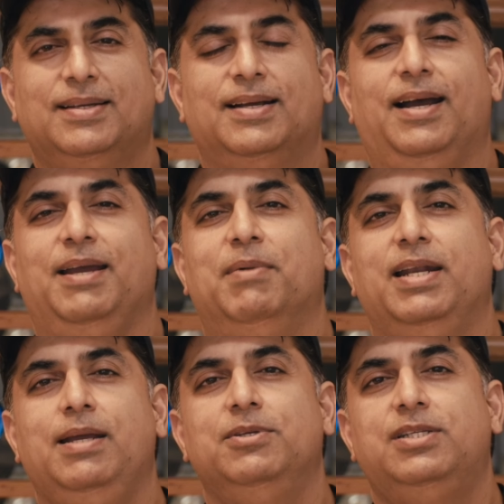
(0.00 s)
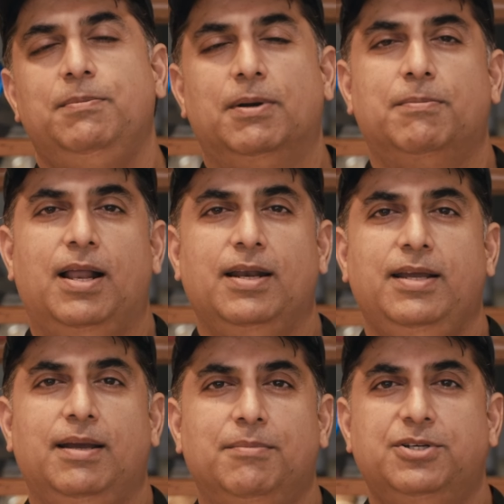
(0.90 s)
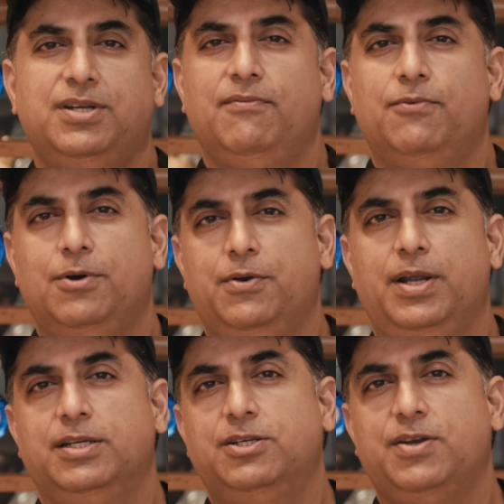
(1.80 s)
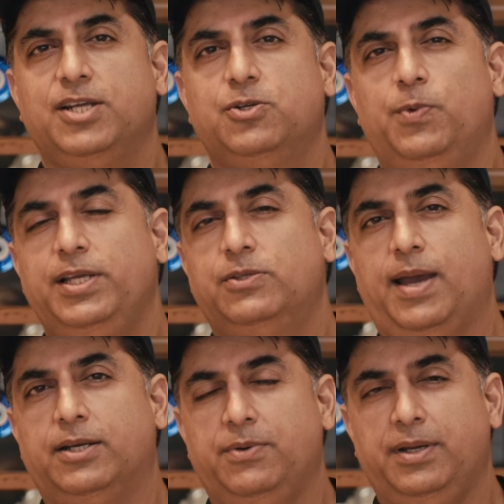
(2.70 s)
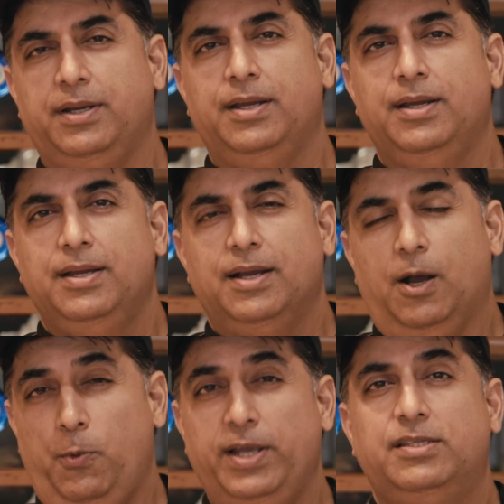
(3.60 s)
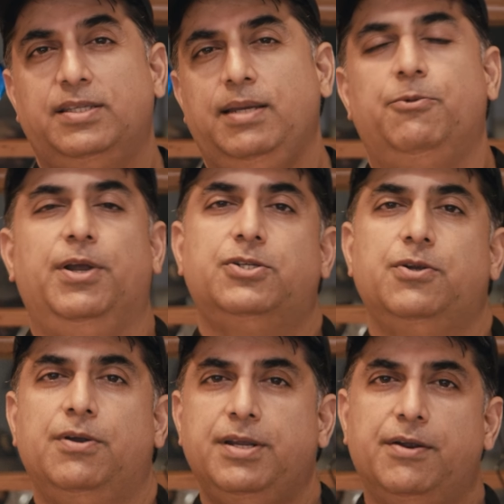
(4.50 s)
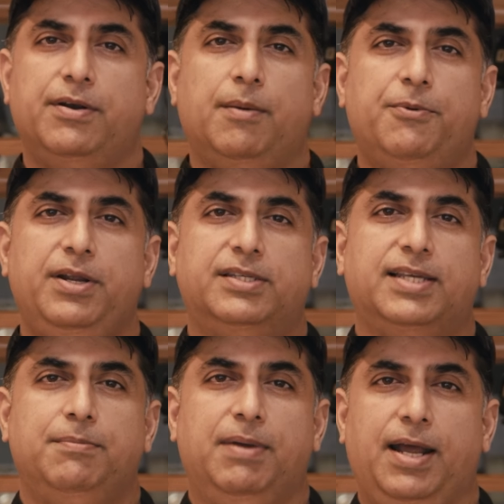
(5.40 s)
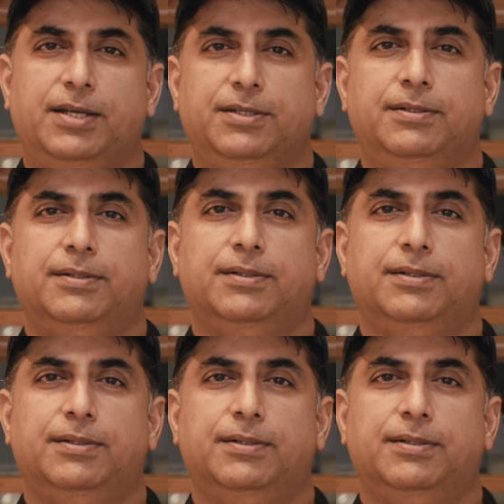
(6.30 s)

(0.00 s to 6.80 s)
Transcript: Hi, my name is Deepak Balani. I'm a chef owner at International Wings Factory, a wings themed restaurant here in Upper East Side, Manhattan.